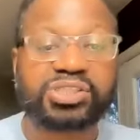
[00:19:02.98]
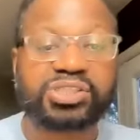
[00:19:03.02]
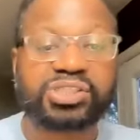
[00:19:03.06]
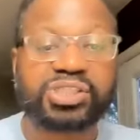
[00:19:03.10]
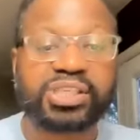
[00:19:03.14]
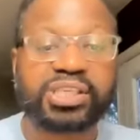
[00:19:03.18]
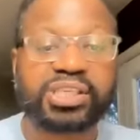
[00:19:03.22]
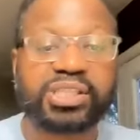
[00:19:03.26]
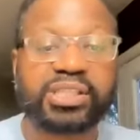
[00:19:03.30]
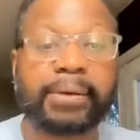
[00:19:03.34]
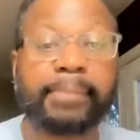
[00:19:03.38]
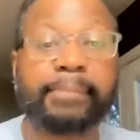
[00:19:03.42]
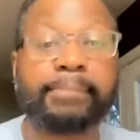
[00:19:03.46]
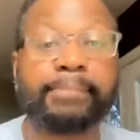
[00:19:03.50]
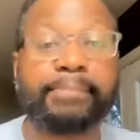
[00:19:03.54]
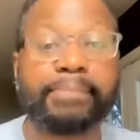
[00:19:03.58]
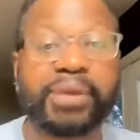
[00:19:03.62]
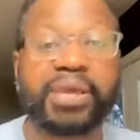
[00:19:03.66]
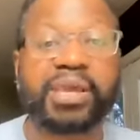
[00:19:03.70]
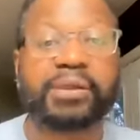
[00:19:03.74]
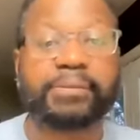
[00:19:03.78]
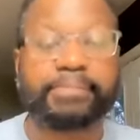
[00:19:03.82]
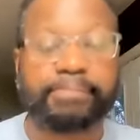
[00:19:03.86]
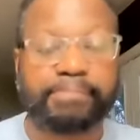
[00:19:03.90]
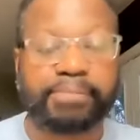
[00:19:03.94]
to see the
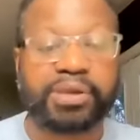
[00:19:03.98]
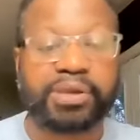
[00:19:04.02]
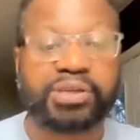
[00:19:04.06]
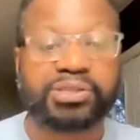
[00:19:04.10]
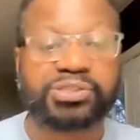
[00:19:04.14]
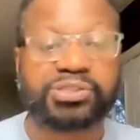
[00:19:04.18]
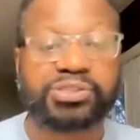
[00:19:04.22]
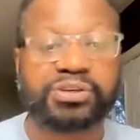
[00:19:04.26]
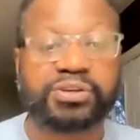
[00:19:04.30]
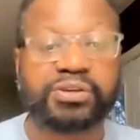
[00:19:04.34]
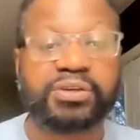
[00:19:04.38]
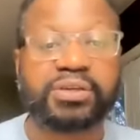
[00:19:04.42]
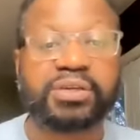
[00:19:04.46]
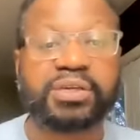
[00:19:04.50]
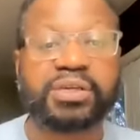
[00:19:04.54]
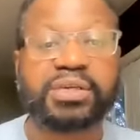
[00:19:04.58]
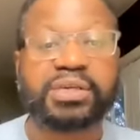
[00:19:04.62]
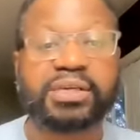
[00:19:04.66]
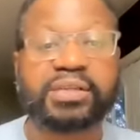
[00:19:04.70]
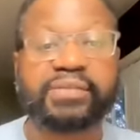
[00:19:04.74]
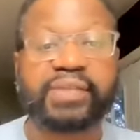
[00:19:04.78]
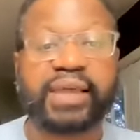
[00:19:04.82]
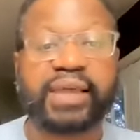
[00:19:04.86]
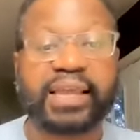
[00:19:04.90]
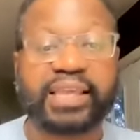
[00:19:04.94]
big picture
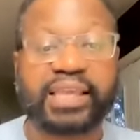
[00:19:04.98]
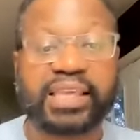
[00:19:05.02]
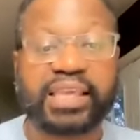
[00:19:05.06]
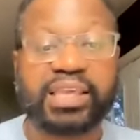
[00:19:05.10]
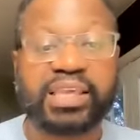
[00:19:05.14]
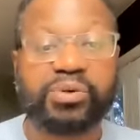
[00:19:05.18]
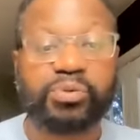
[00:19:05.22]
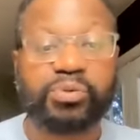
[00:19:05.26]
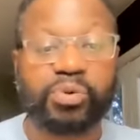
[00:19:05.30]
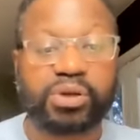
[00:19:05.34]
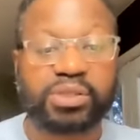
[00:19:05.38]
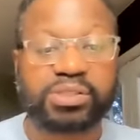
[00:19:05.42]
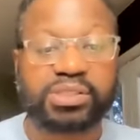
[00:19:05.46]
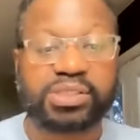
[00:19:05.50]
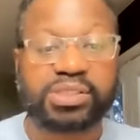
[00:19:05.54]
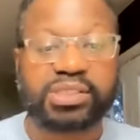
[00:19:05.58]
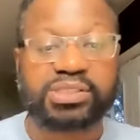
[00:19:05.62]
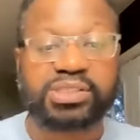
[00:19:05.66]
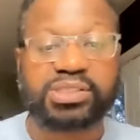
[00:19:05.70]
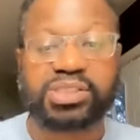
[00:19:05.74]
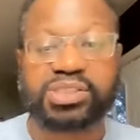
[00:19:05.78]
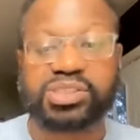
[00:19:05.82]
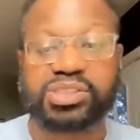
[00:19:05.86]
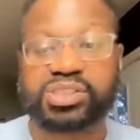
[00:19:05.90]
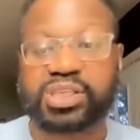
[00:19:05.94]
that He wants
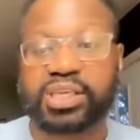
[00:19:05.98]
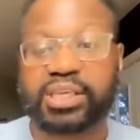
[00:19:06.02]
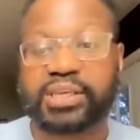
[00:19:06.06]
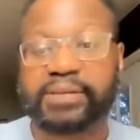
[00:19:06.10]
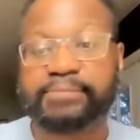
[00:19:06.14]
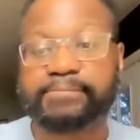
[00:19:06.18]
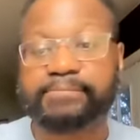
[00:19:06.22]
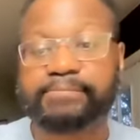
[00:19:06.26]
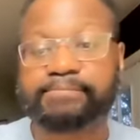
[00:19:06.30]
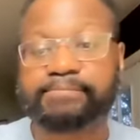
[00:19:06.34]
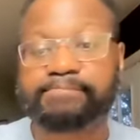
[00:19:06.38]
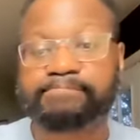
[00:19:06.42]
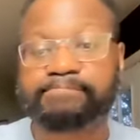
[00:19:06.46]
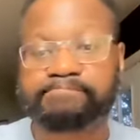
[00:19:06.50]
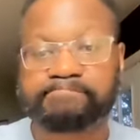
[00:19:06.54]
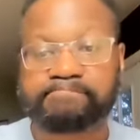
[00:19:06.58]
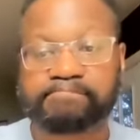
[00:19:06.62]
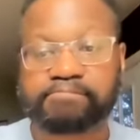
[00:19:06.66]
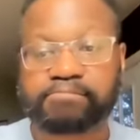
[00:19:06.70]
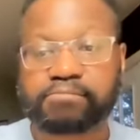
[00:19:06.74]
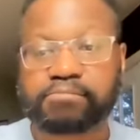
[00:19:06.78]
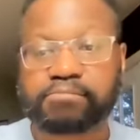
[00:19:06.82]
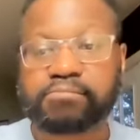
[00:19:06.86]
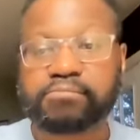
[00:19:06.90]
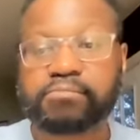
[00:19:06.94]
us to see.
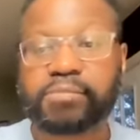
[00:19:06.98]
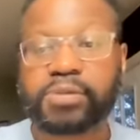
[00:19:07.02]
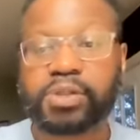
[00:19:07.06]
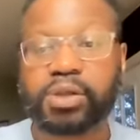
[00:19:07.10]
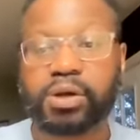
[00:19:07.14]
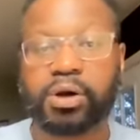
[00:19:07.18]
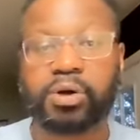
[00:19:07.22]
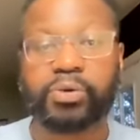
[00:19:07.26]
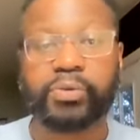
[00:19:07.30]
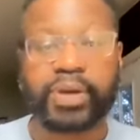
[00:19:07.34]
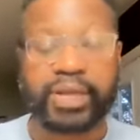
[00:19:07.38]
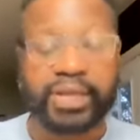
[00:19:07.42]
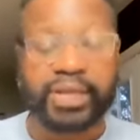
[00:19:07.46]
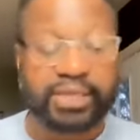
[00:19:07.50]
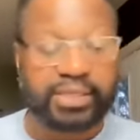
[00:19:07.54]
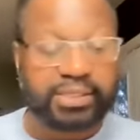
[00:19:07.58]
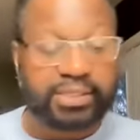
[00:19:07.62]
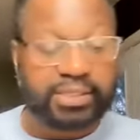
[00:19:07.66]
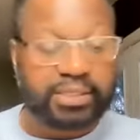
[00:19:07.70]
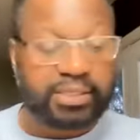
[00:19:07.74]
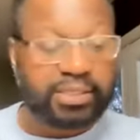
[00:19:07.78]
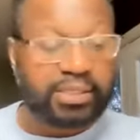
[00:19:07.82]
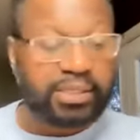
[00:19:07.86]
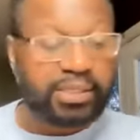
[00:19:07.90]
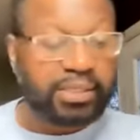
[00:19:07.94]
All right.
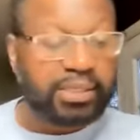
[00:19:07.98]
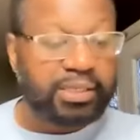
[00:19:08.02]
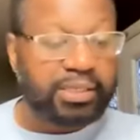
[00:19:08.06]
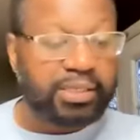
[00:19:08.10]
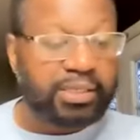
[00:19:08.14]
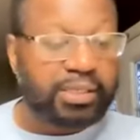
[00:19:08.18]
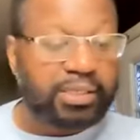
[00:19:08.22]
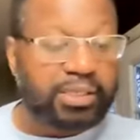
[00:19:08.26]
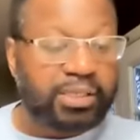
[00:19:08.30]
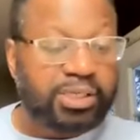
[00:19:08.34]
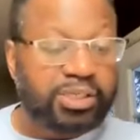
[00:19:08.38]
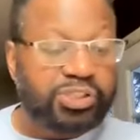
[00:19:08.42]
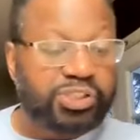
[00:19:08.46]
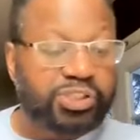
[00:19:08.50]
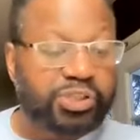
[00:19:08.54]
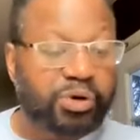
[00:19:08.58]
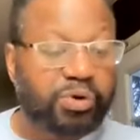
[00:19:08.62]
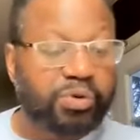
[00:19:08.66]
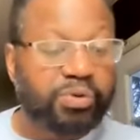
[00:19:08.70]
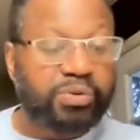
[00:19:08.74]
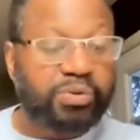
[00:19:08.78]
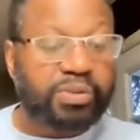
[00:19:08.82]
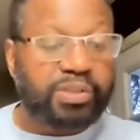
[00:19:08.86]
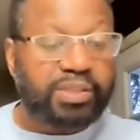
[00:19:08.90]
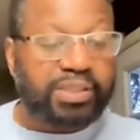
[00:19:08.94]

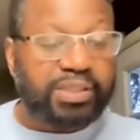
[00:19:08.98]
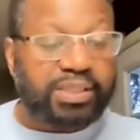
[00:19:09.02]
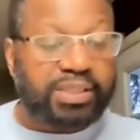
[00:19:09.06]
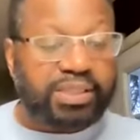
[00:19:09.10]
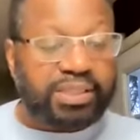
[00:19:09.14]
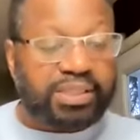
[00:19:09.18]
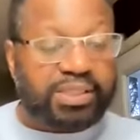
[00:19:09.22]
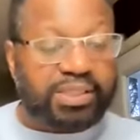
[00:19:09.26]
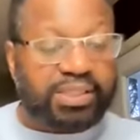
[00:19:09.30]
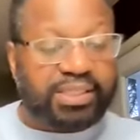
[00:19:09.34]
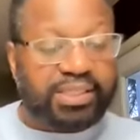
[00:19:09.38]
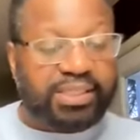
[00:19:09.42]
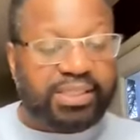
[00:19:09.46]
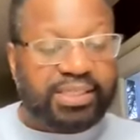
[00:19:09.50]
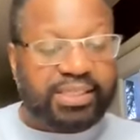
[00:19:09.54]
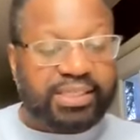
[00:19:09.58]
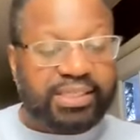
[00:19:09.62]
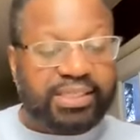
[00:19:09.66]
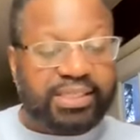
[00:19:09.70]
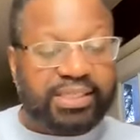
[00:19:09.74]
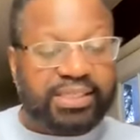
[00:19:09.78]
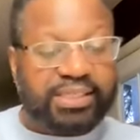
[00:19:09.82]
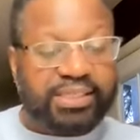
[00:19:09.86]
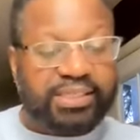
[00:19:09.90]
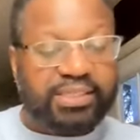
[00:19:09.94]
So
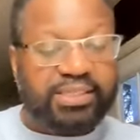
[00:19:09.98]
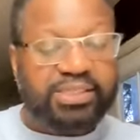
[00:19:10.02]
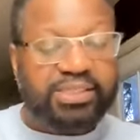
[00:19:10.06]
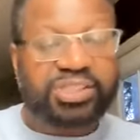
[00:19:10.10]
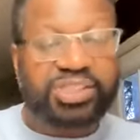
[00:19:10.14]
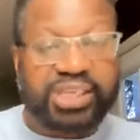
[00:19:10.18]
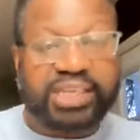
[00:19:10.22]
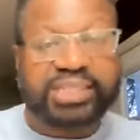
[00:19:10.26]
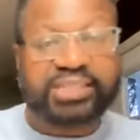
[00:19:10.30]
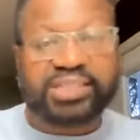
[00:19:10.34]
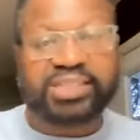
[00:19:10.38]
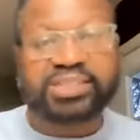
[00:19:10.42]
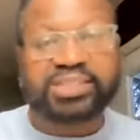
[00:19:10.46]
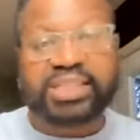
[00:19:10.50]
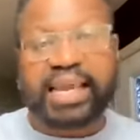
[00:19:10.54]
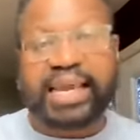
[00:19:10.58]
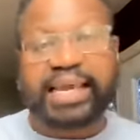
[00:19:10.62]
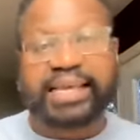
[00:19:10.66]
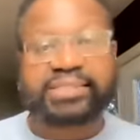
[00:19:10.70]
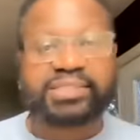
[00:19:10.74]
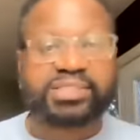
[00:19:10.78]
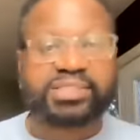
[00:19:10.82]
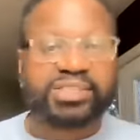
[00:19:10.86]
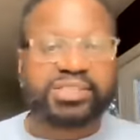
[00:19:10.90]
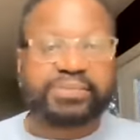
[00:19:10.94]
Jesus
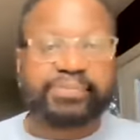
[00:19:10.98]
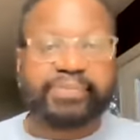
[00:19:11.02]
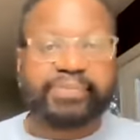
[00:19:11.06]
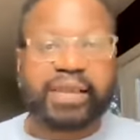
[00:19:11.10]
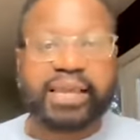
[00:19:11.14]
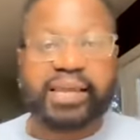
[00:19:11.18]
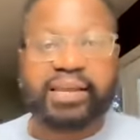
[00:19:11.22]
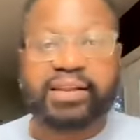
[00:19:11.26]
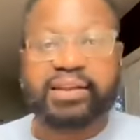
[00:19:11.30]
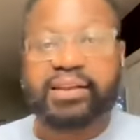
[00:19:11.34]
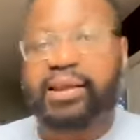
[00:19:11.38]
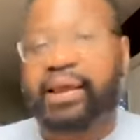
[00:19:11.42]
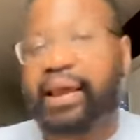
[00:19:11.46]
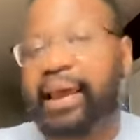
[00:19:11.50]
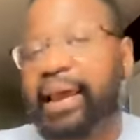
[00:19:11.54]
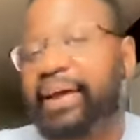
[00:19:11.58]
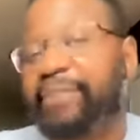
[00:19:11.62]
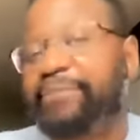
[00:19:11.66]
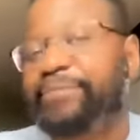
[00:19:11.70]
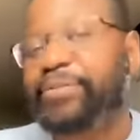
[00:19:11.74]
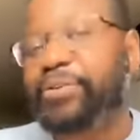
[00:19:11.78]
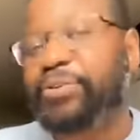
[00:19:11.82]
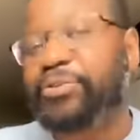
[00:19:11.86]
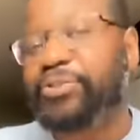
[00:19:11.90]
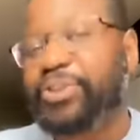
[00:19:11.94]
asked this man
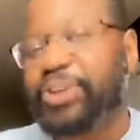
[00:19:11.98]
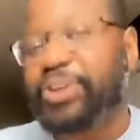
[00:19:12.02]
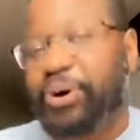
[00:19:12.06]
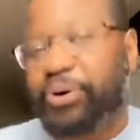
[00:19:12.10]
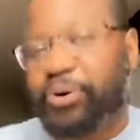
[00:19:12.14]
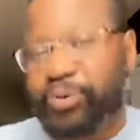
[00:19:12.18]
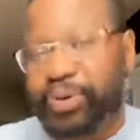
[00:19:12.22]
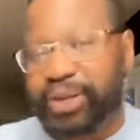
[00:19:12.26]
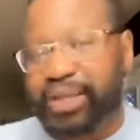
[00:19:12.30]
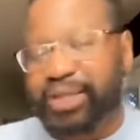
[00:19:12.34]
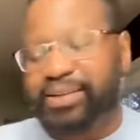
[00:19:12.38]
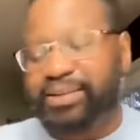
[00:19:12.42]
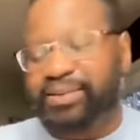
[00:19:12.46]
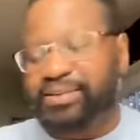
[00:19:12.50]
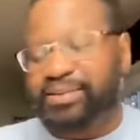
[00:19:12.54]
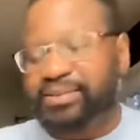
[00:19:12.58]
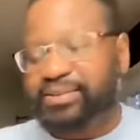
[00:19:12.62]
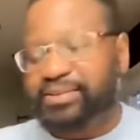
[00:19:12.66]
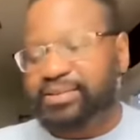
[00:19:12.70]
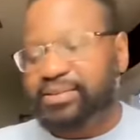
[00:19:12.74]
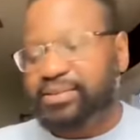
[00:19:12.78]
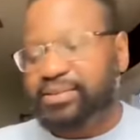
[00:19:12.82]
after knowing.